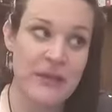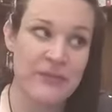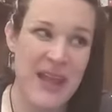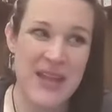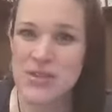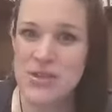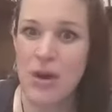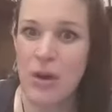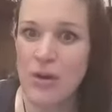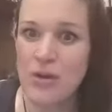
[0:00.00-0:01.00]
that's
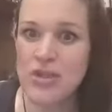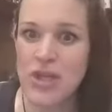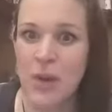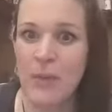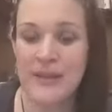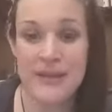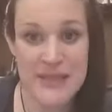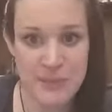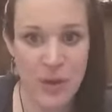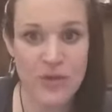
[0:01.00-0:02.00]
not showing that
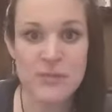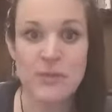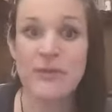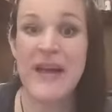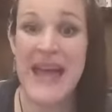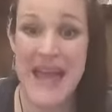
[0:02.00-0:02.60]
it's possible for